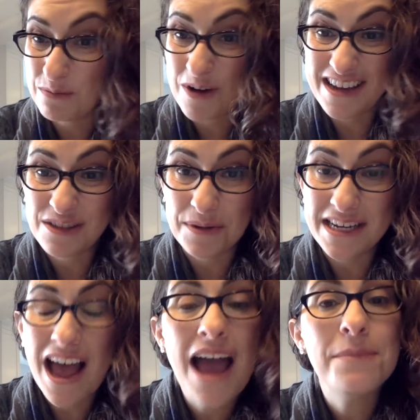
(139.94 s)
and press 3
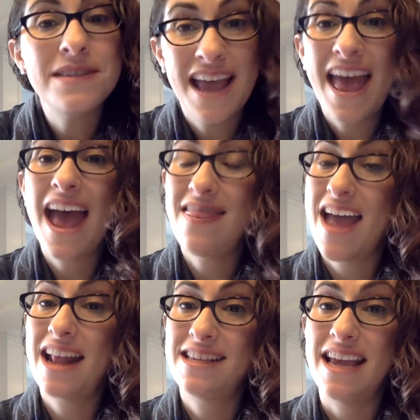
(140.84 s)
times,
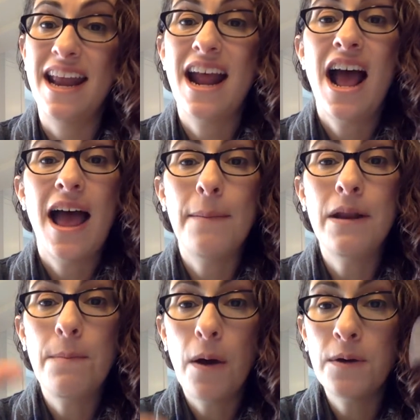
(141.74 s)
and that's it. I'm
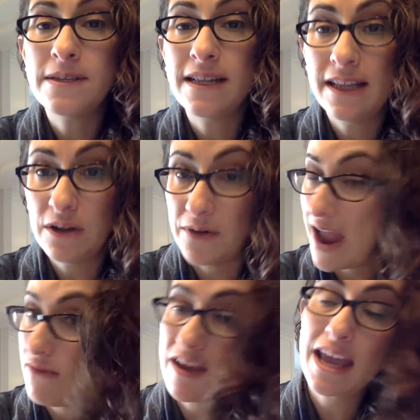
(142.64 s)
going to post a little
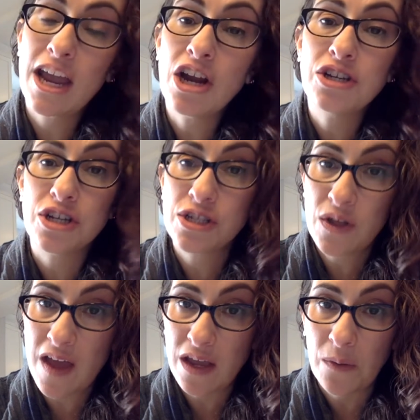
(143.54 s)
graphic here just
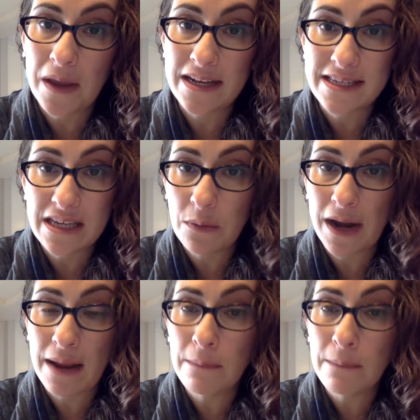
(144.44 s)
so that you can see what I